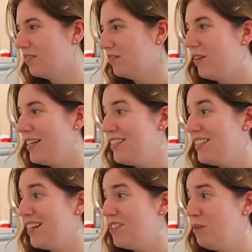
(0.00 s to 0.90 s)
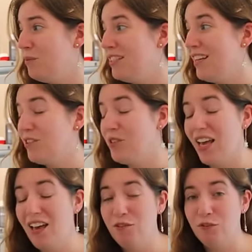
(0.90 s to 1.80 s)
On each side it's almost an extra
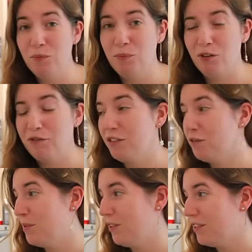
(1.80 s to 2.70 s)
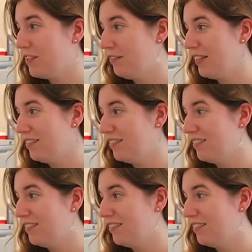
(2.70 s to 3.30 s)
half a football field from the looks of it.